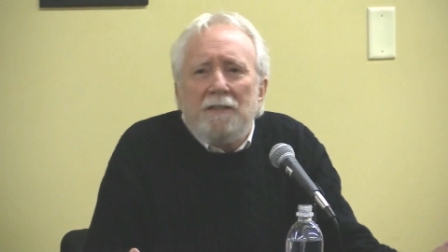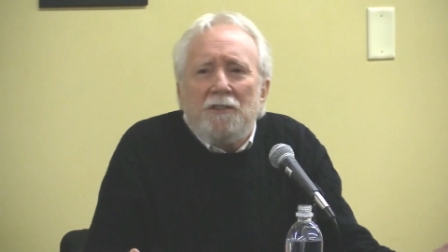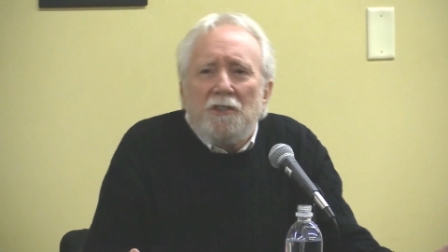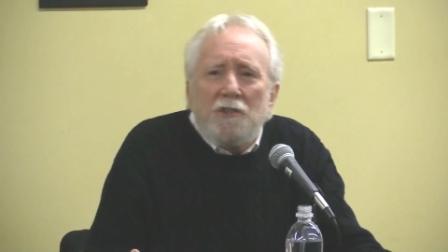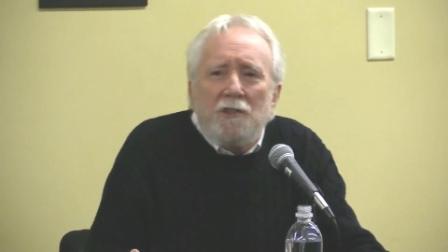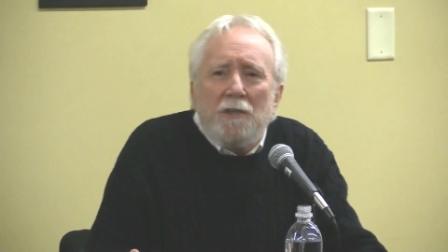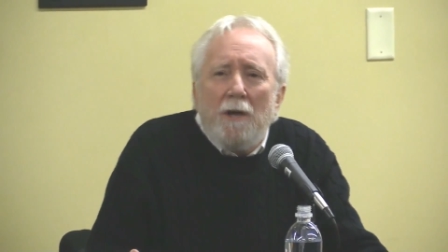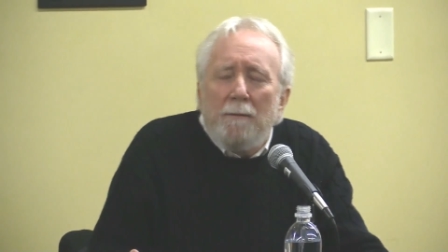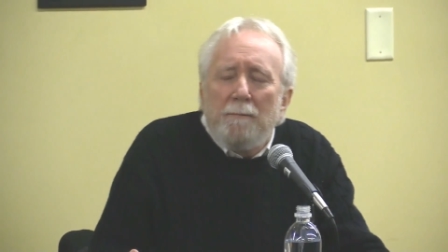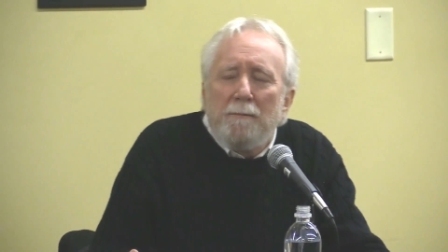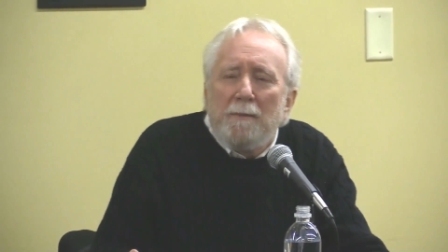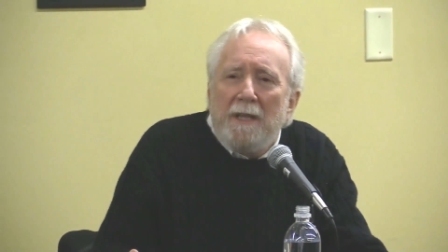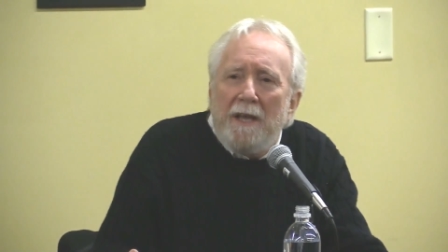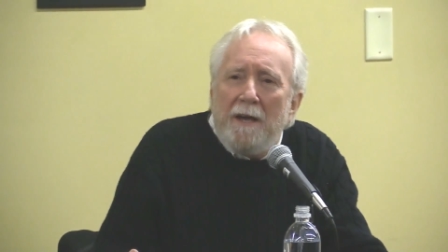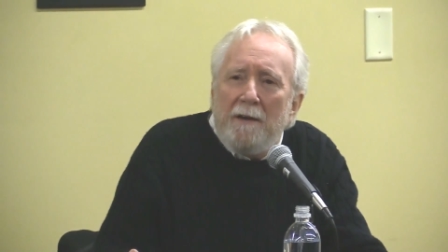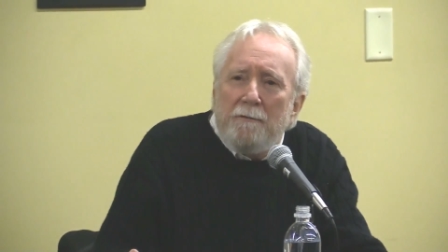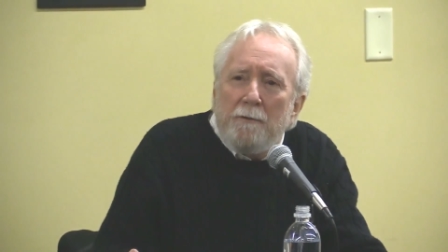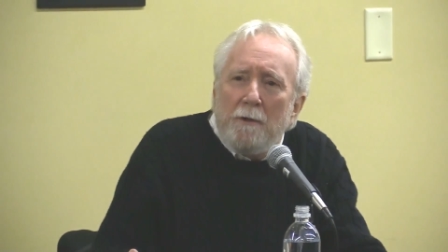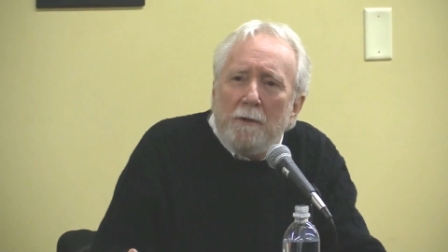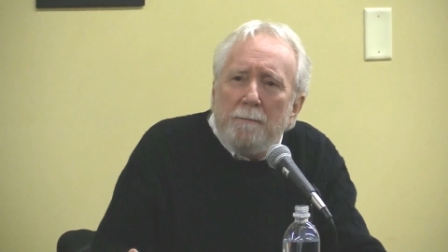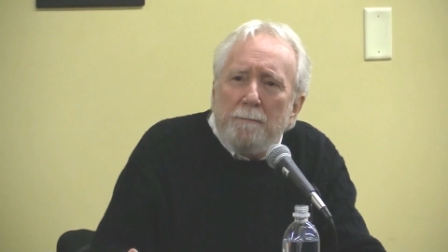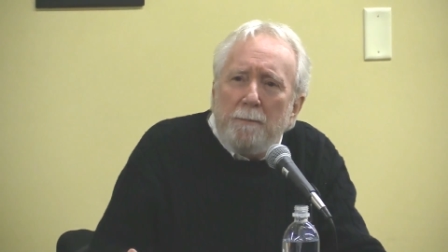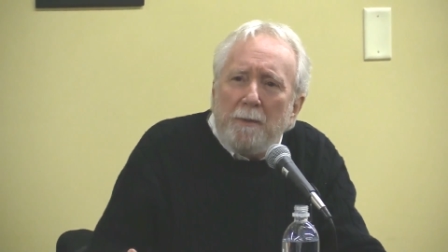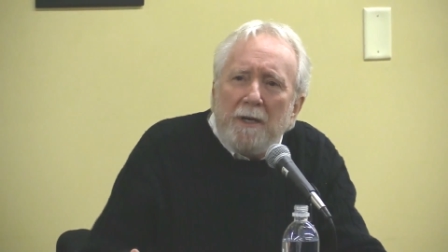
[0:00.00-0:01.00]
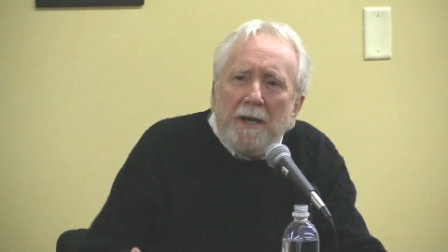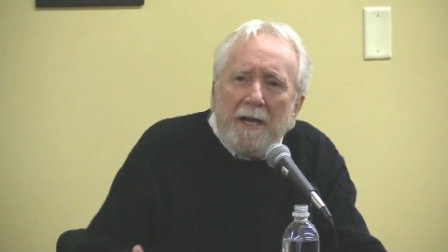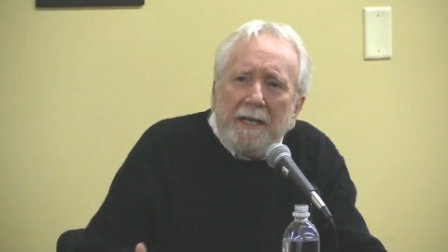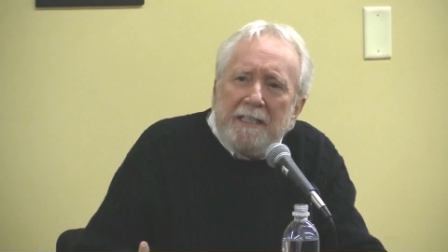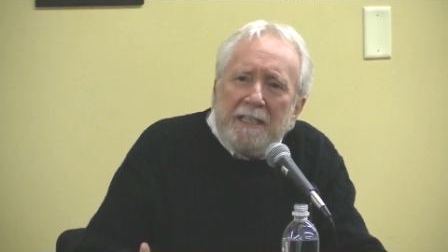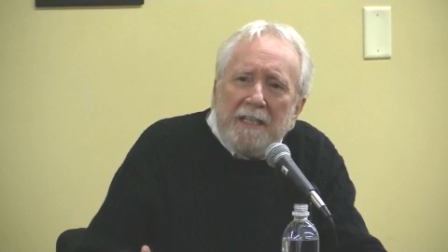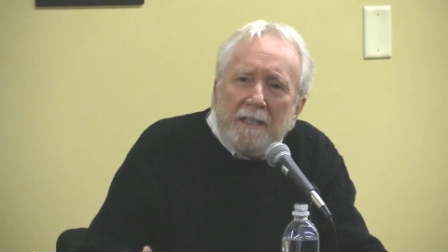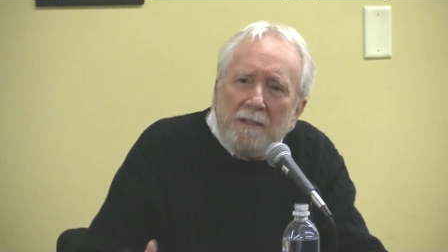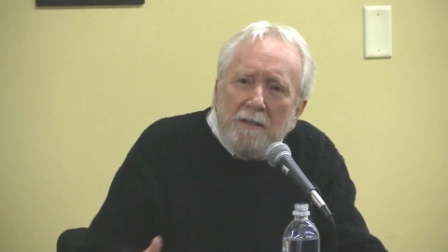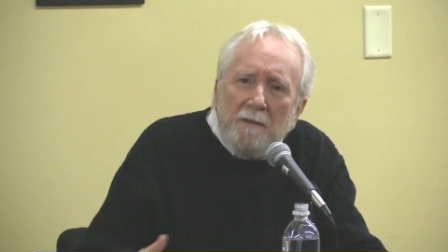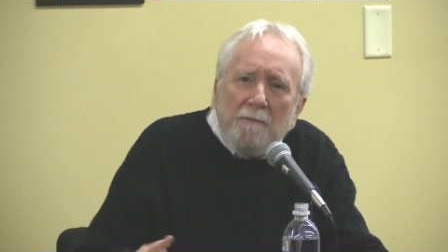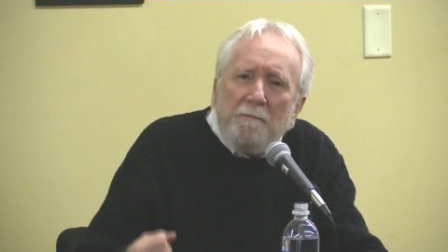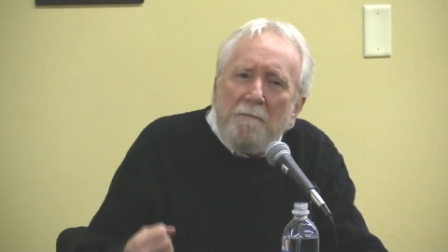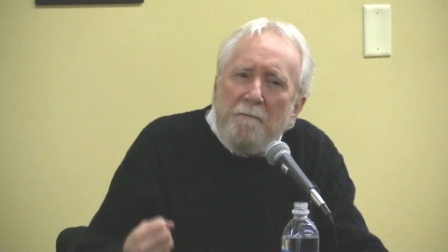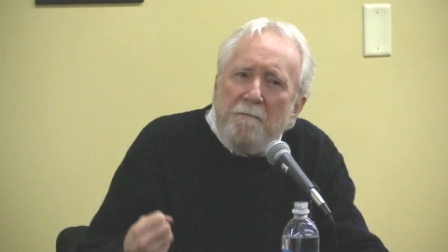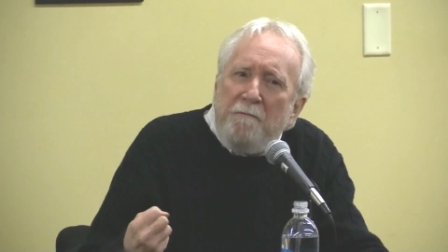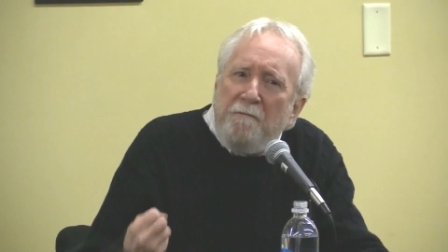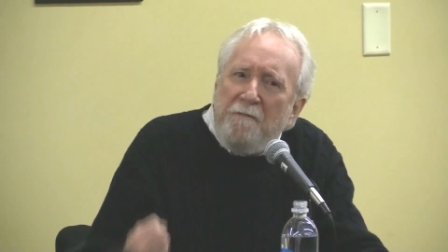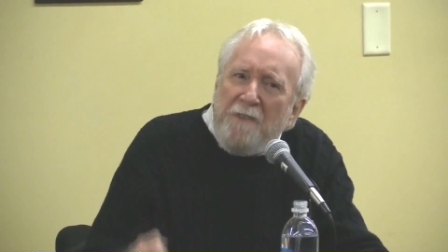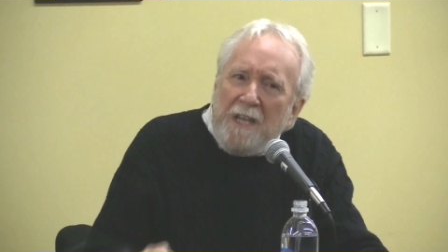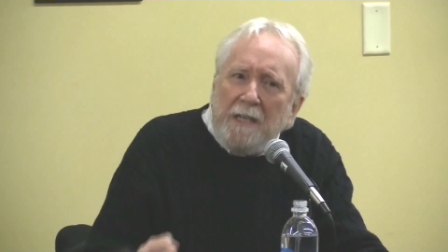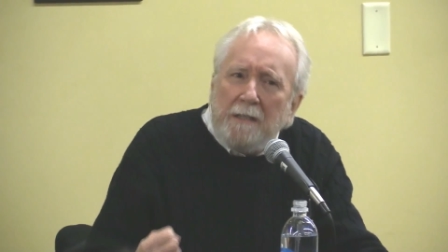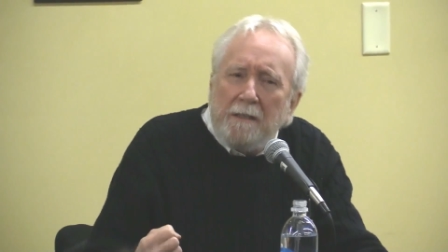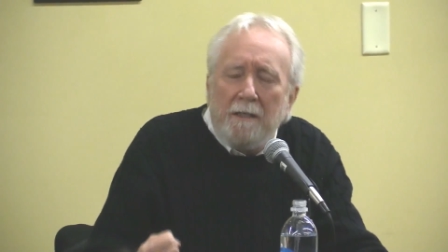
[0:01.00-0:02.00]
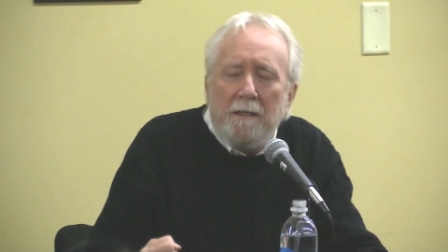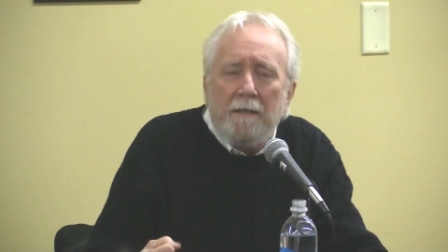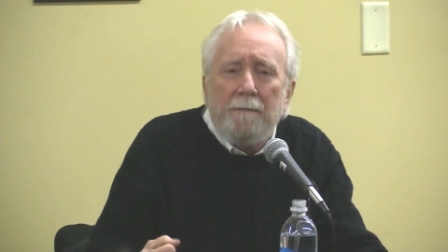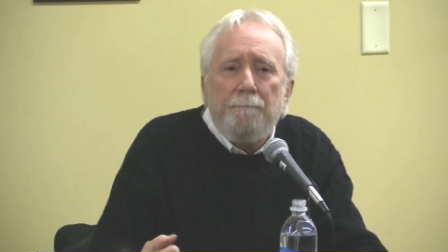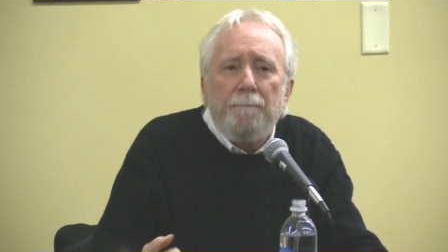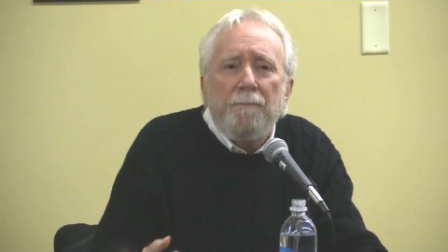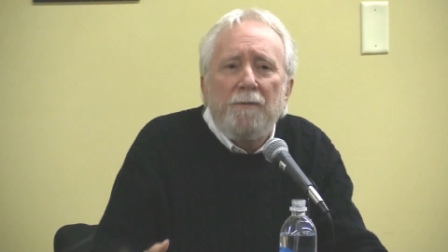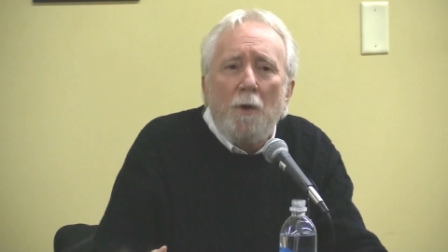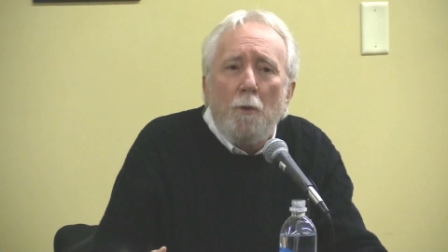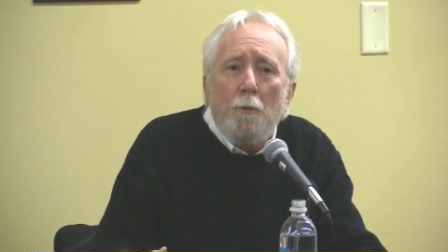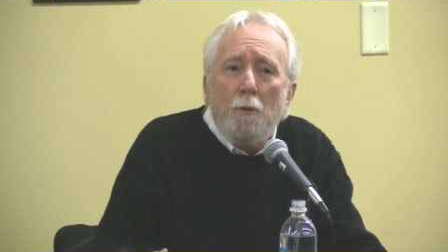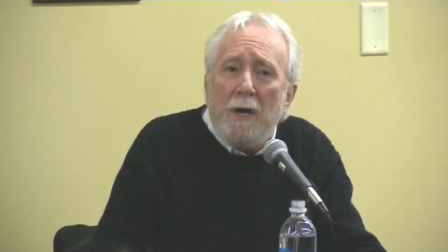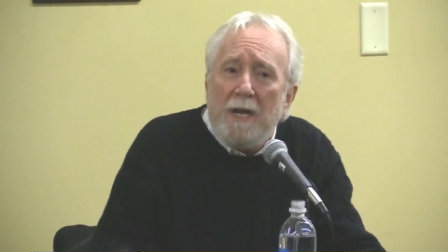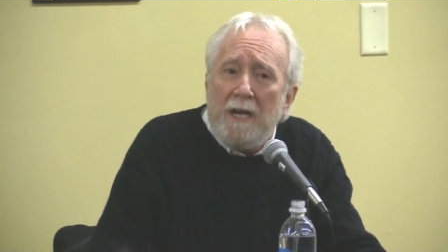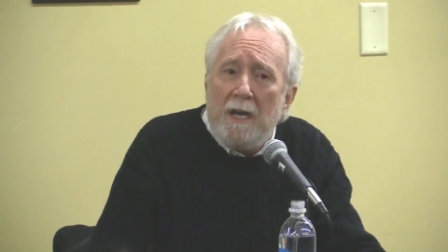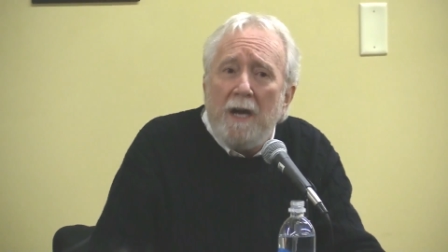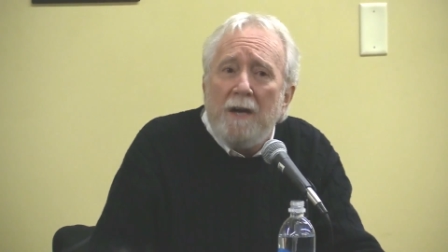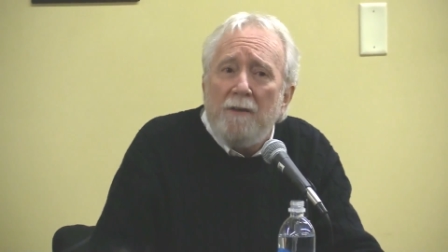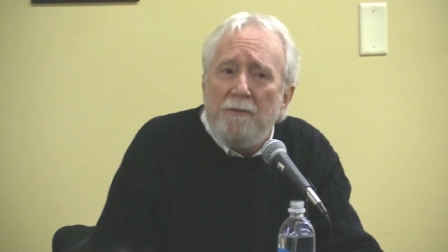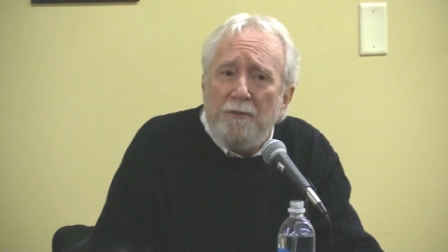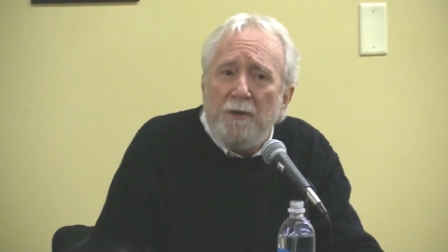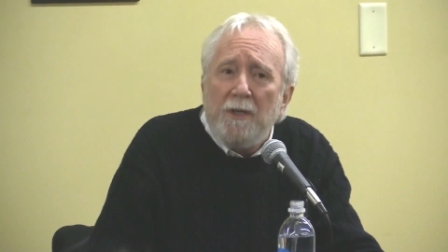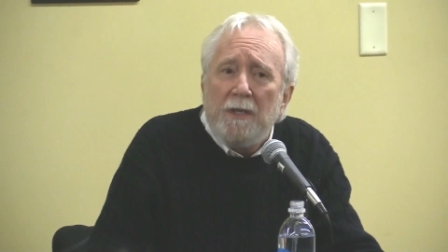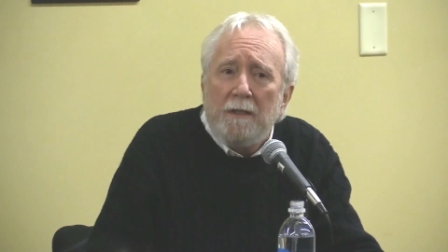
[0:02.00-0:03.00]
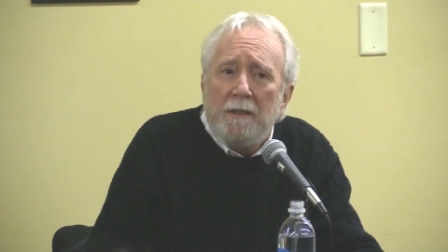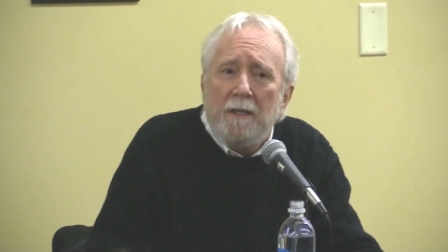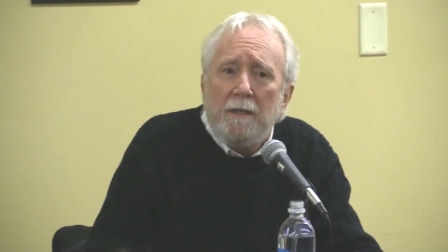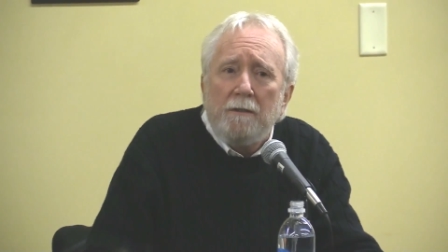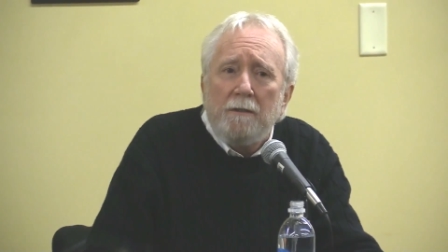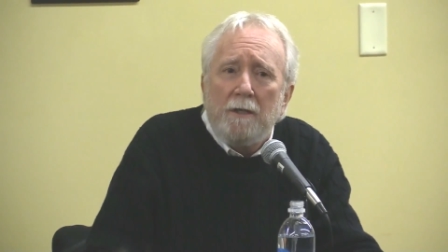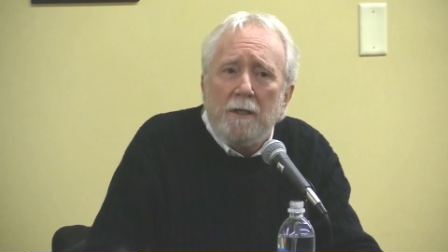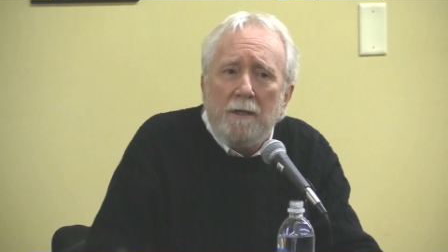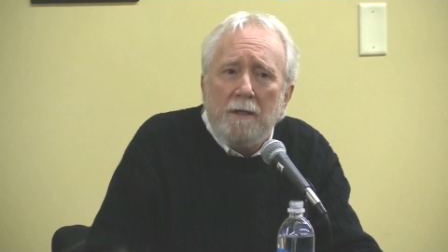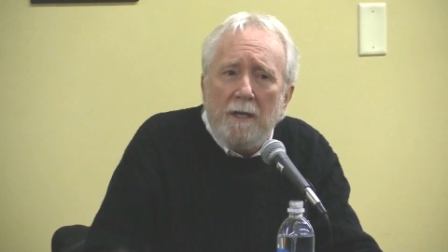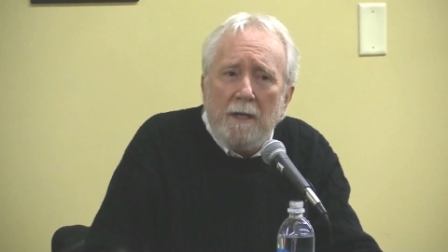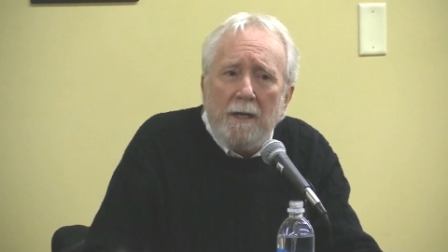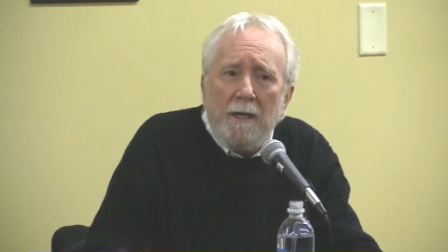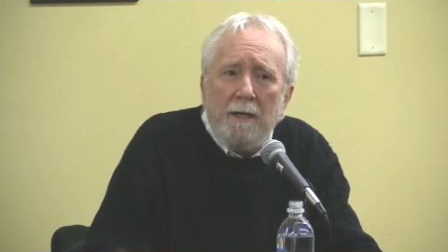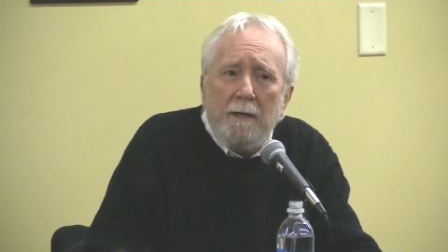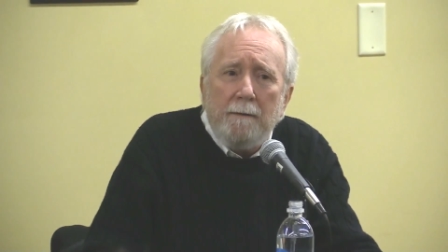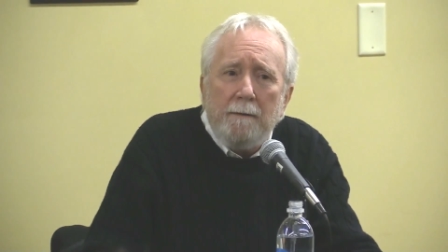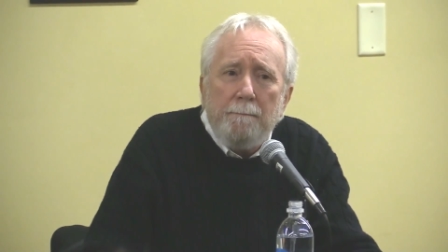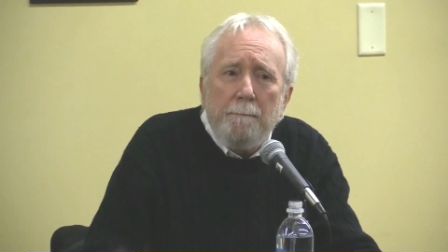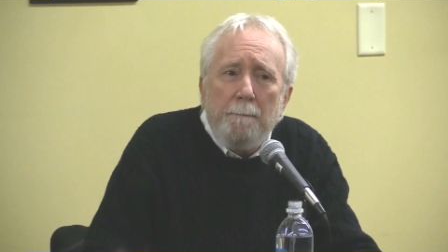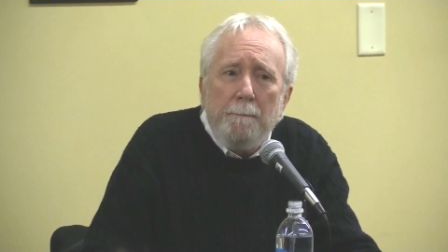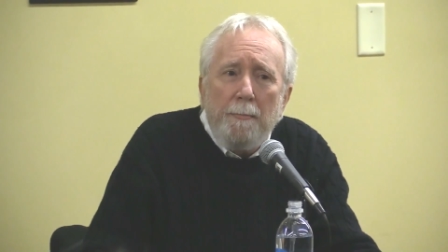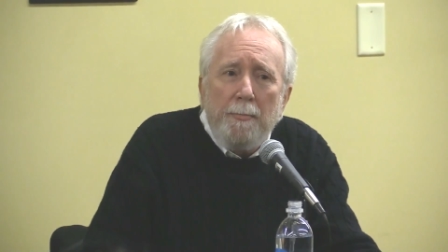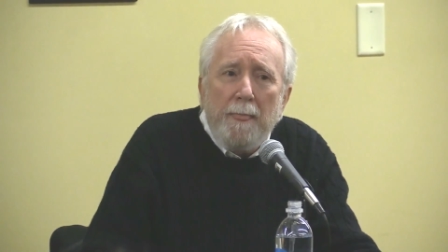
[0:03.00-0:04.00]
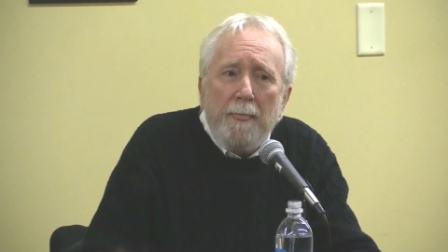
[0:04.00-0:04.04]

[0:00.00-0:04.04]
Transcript: at some level, but I didn't feel it the way I feel it today.